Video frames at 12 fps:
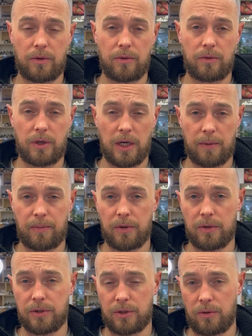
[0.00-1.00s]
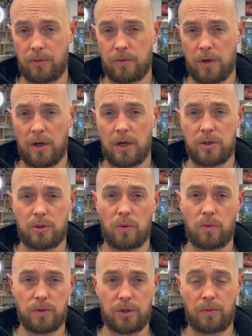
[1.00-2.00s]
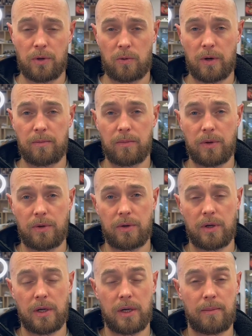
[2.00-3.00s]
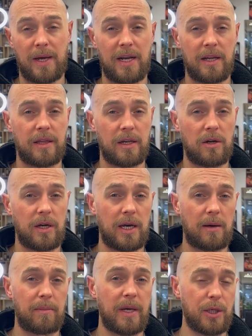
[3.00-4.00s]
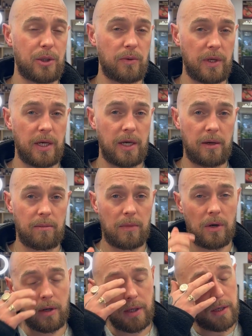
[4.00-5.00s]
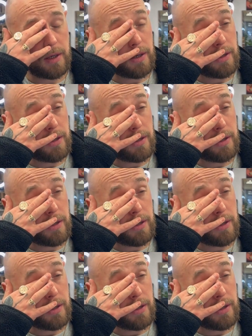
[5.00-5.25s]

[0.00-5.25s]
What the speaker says: clippers, new tools, new equipment, anything like that, make sure you hit my